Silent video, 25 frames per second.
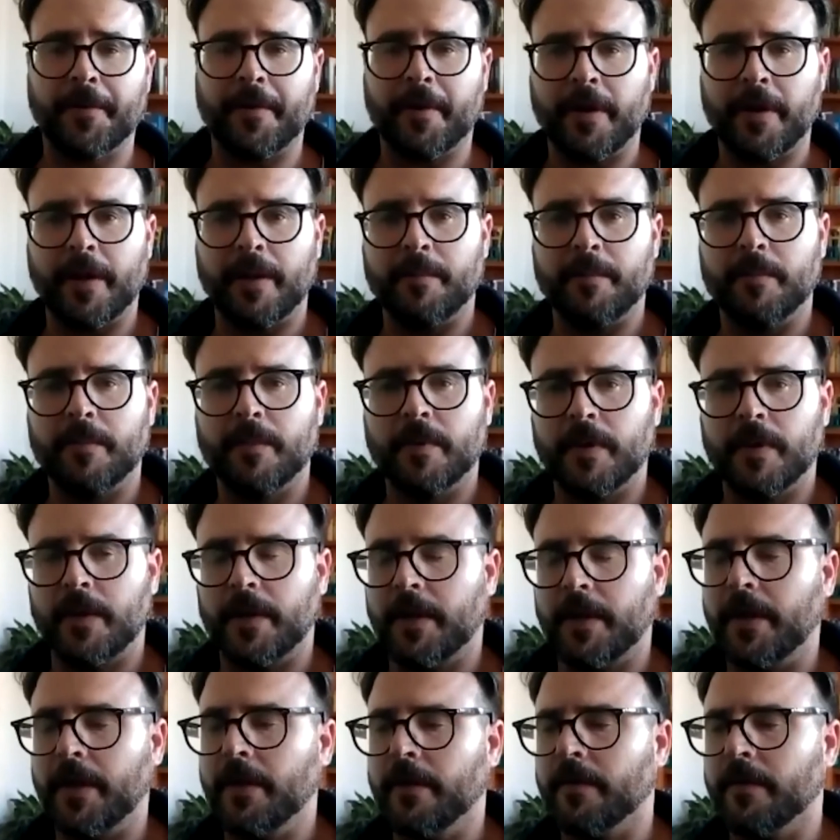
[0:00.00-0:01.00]
I am
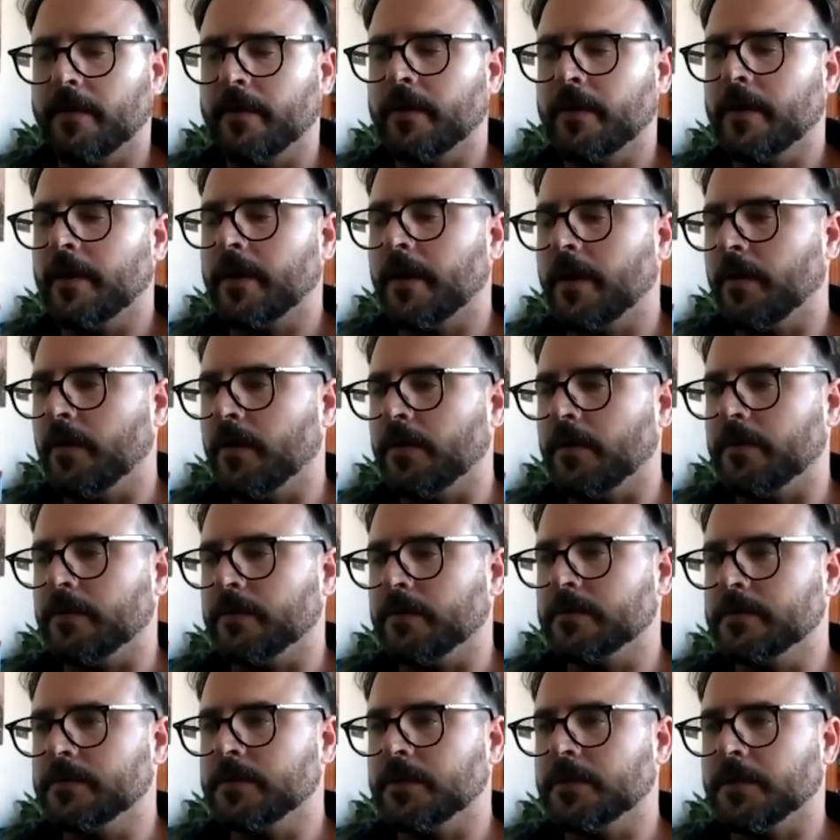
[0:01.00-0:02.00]
here,
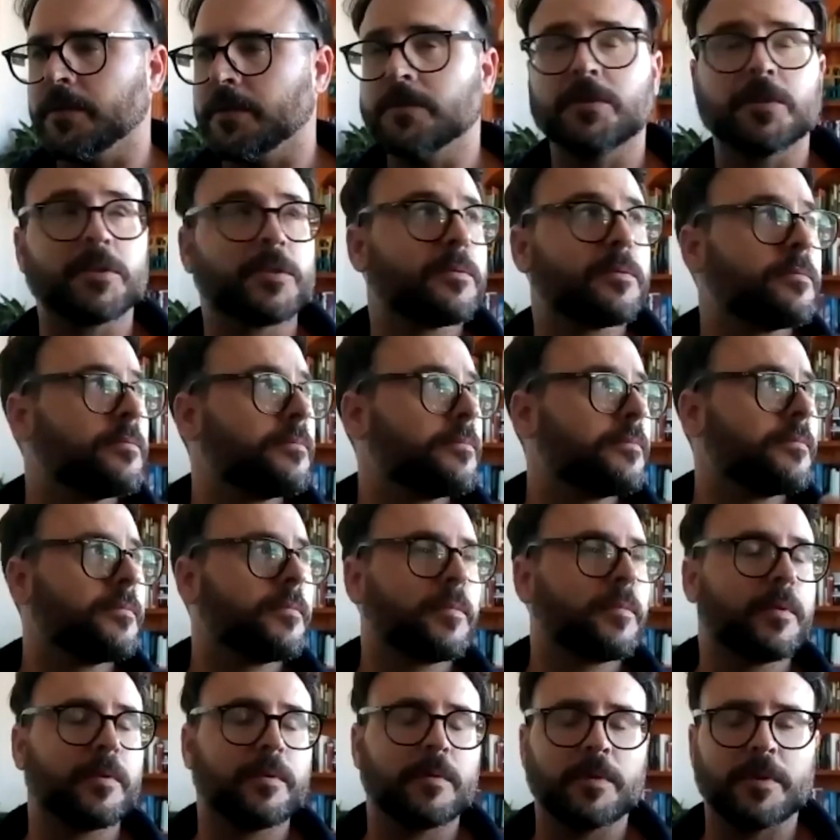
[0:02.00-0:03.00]
you know, just
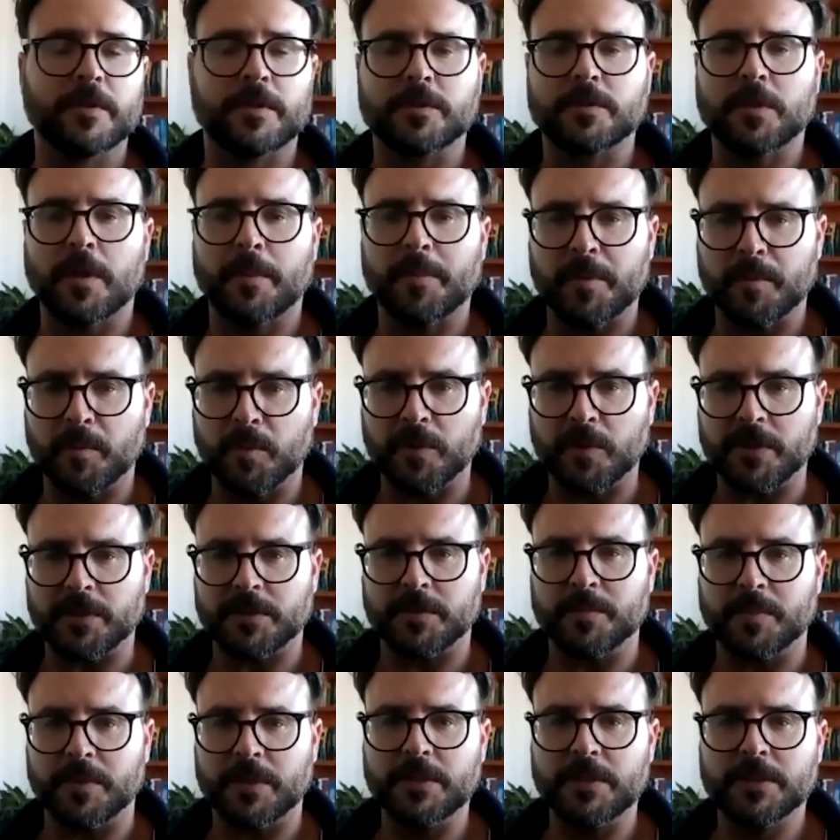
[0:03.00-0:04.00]
at the top of the
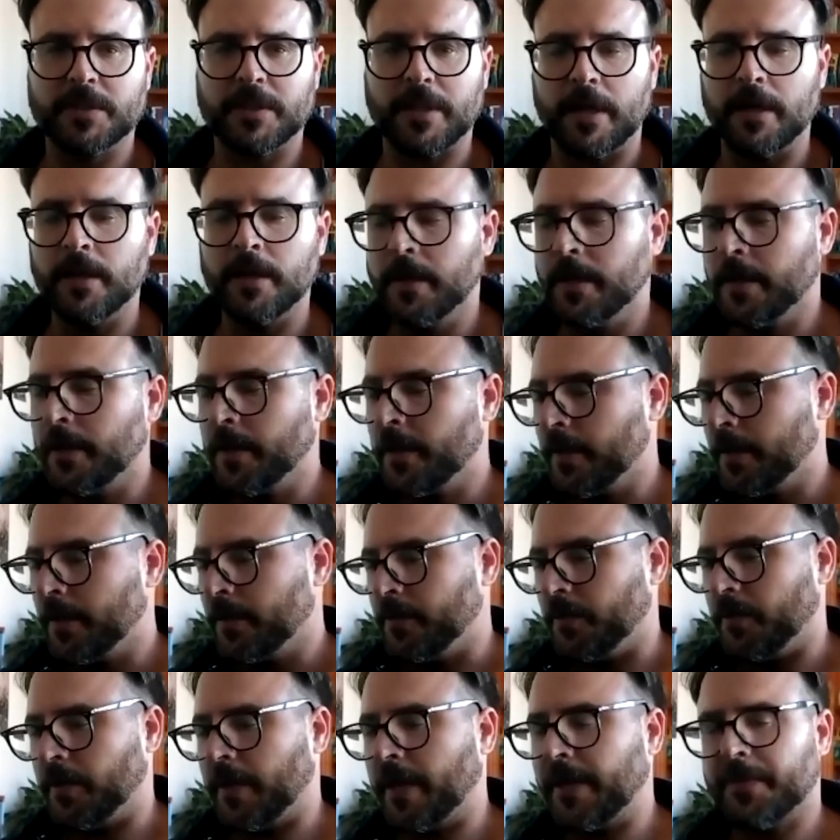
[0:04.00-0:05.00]
Mornington Peninsula,
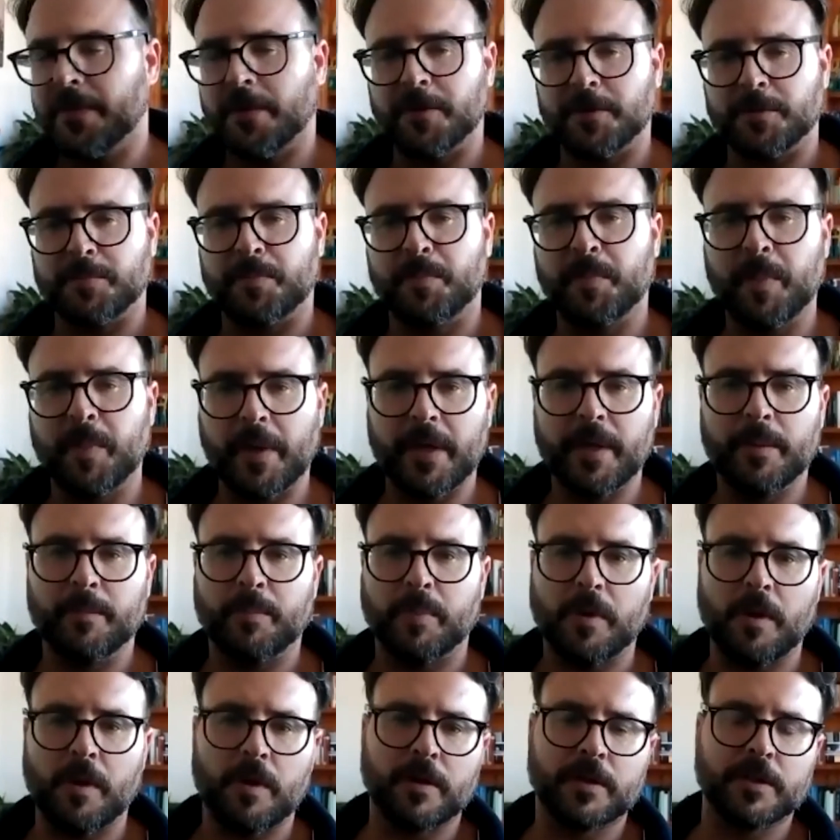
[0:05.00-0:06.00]
you get those big
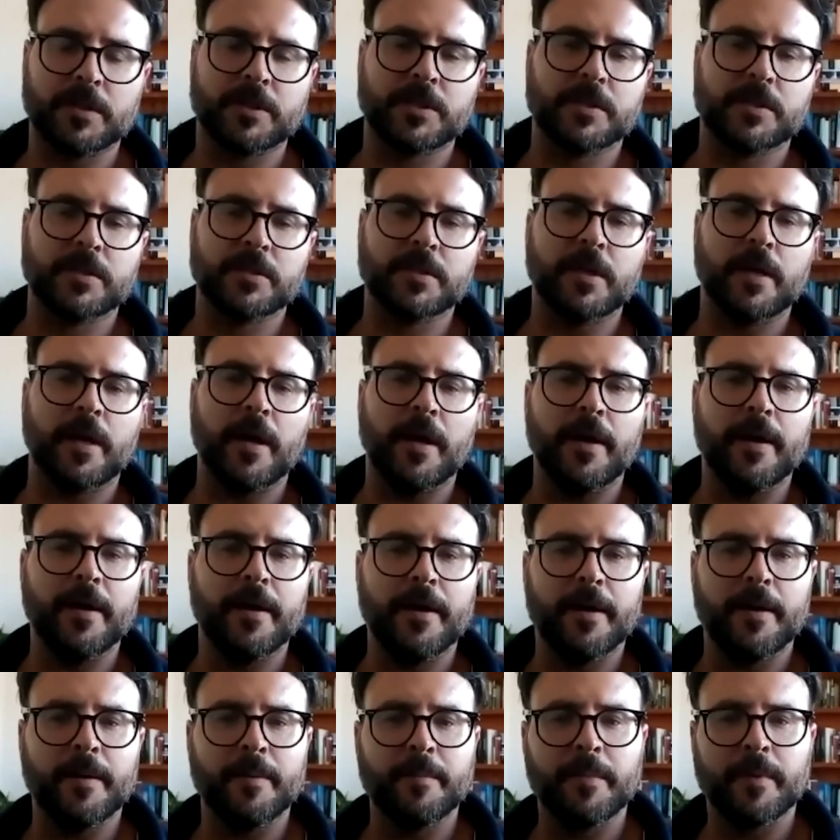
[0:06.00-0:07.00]
blocks.
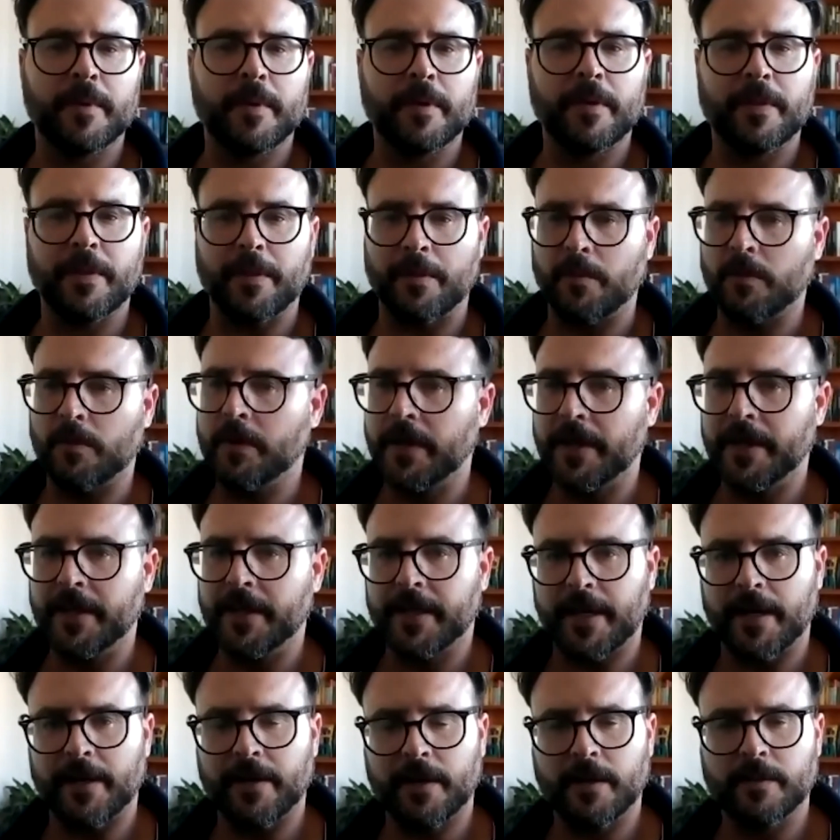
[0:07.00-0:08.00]
They're all getting
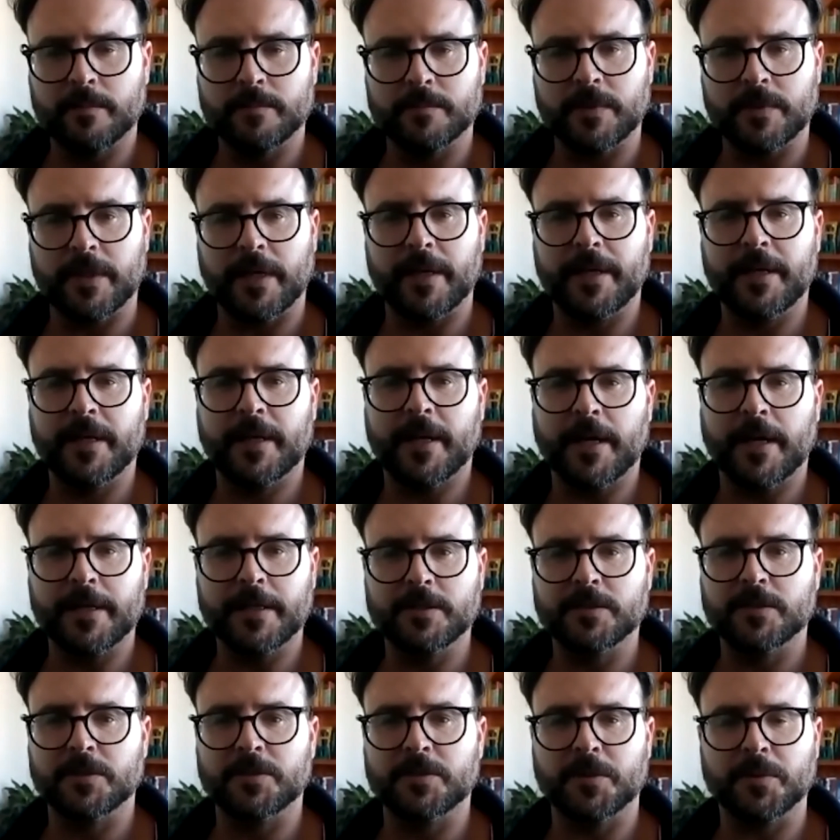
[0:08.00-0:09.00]
cut up. They're getting cut
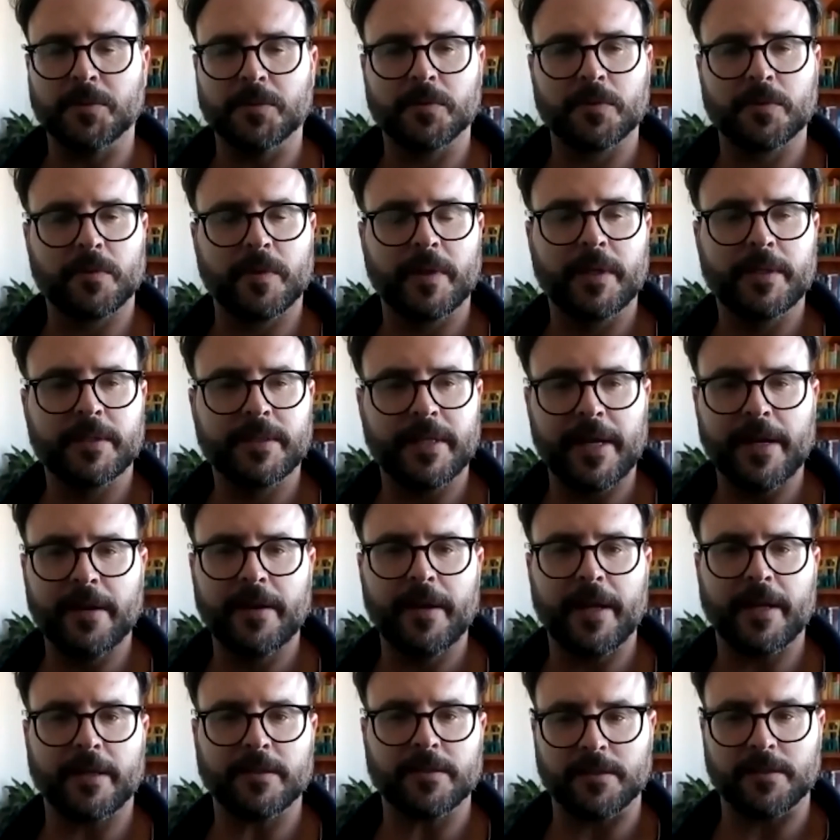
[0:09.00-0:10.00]
into 2 and 3
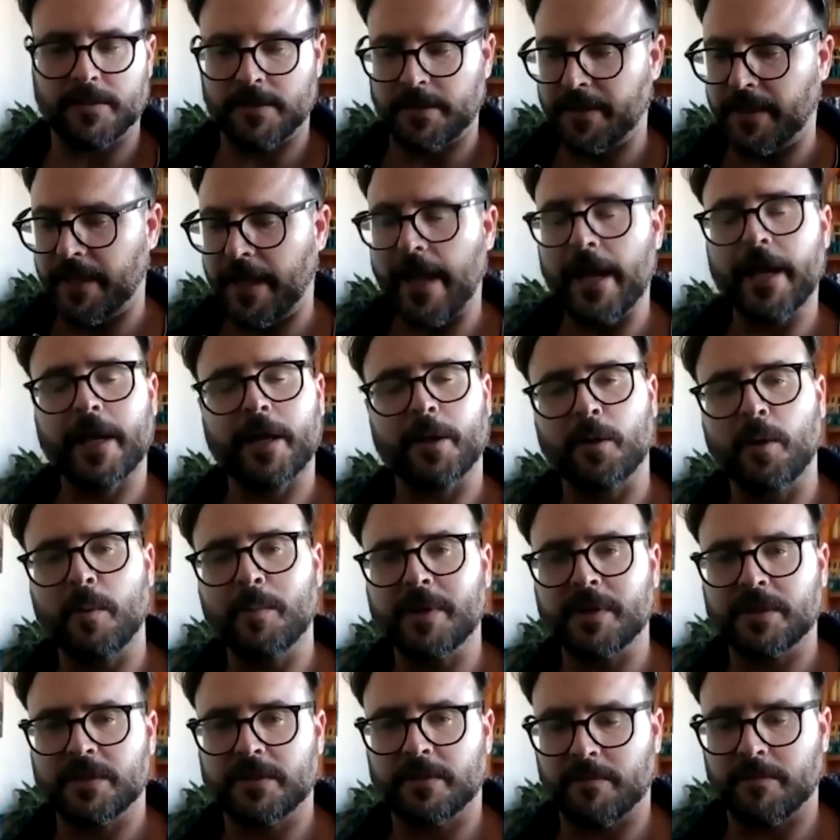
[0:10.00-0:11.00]
townhouses, and the
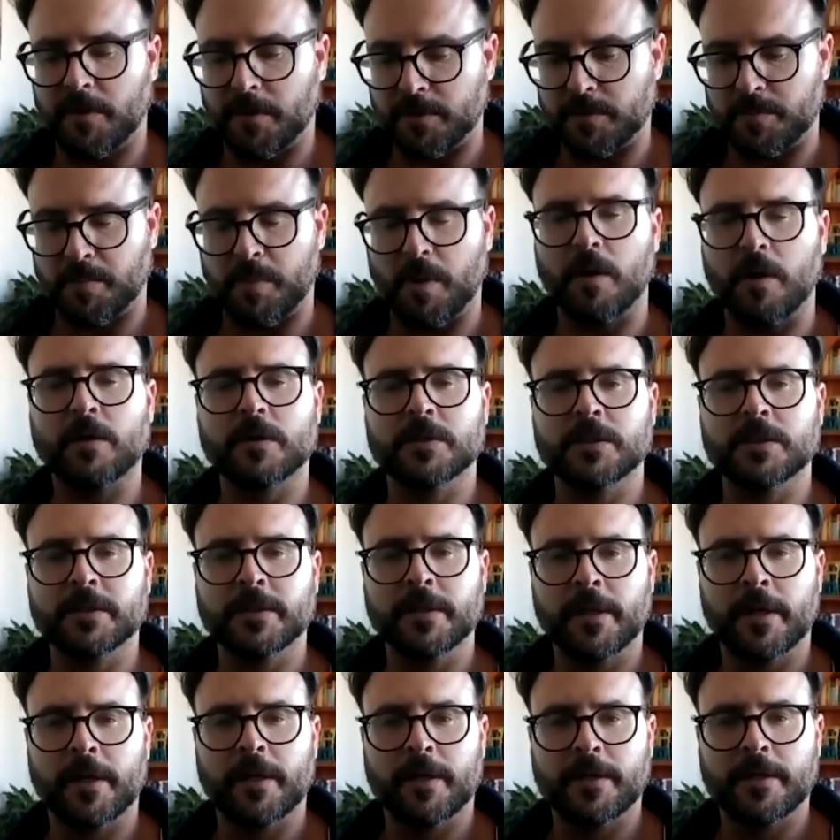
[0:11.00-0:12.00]
economics of those blocks
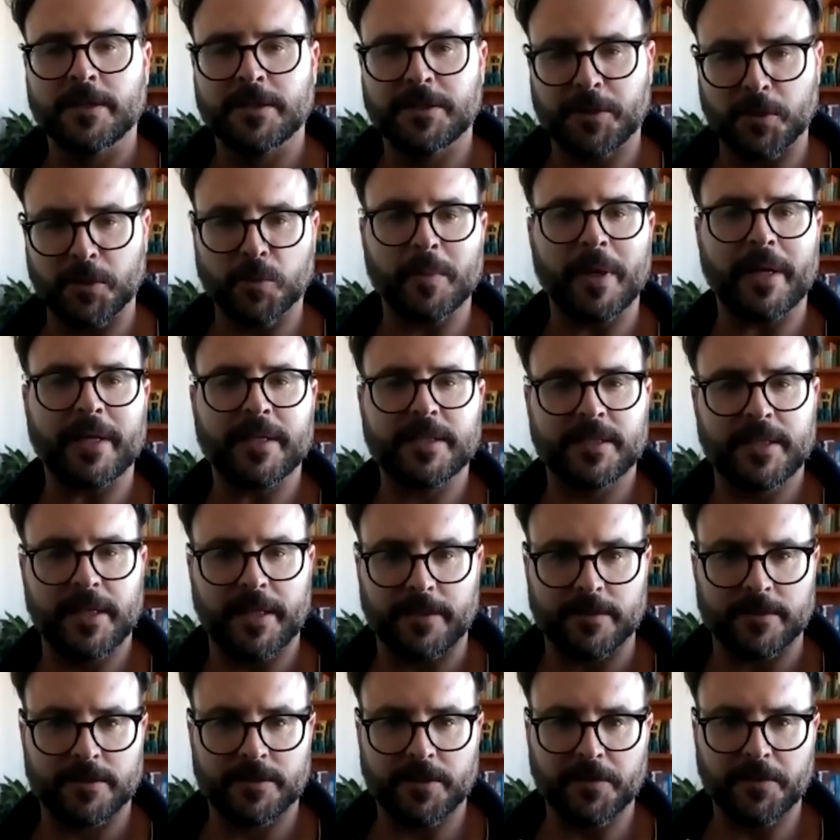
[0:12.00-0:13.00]
still makes
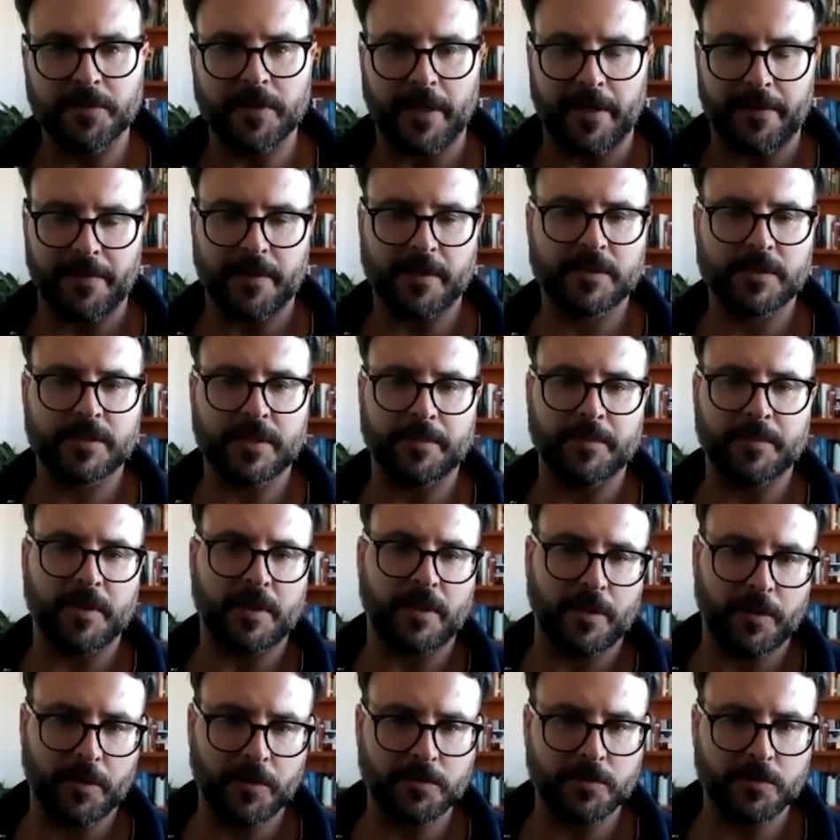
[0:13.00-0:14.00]
sense, don't they? And that's something
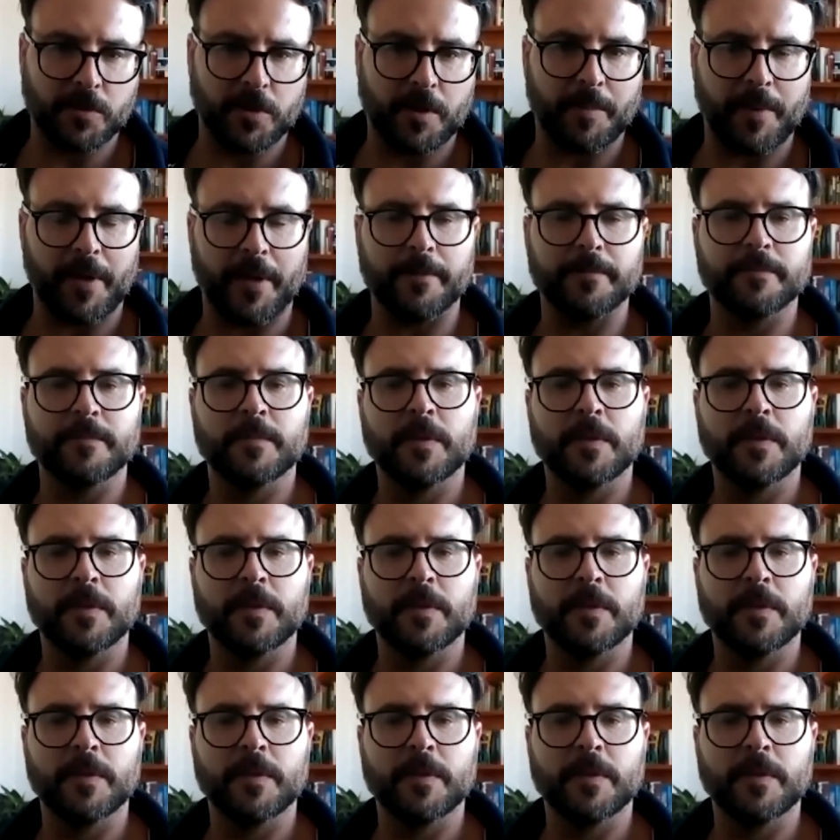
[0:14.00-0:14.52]
that you talk about.